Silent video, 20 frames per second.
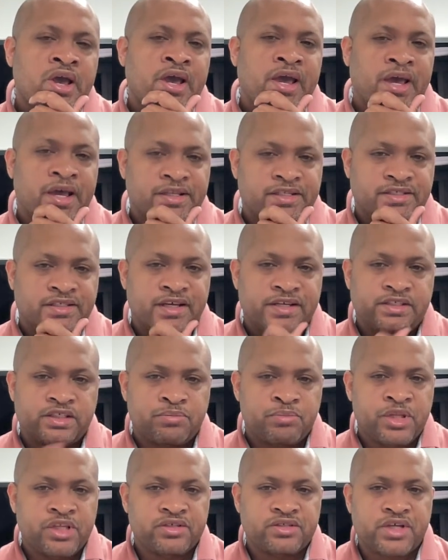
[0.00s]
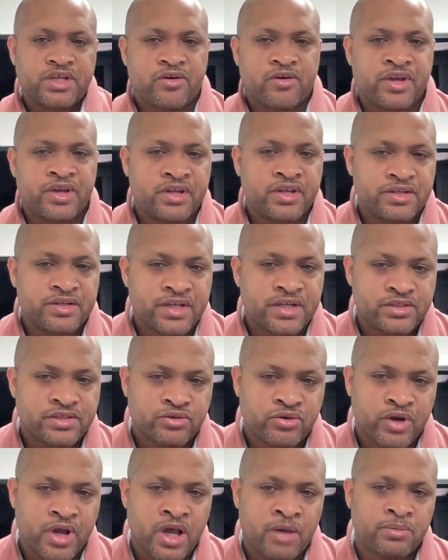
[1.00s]
headsets, military and
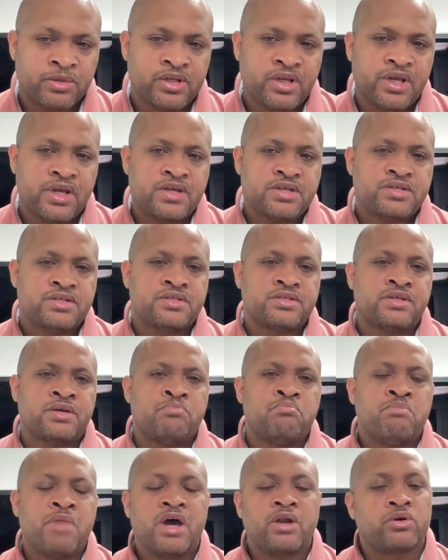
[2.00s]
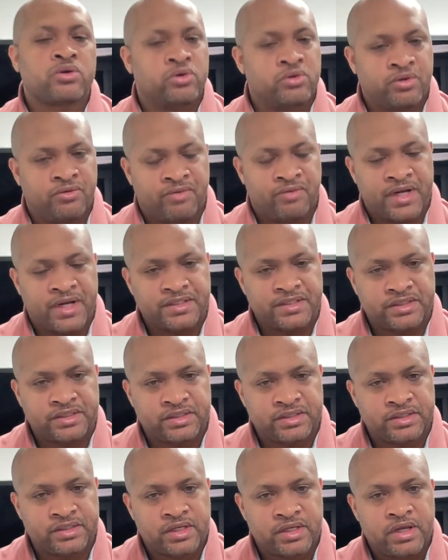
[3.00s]
industrial applications, and medical
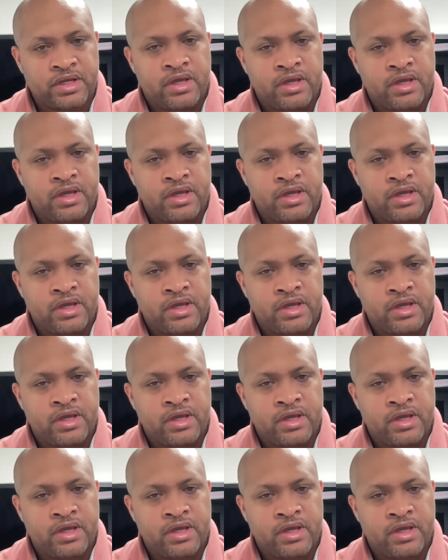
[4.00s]
devices.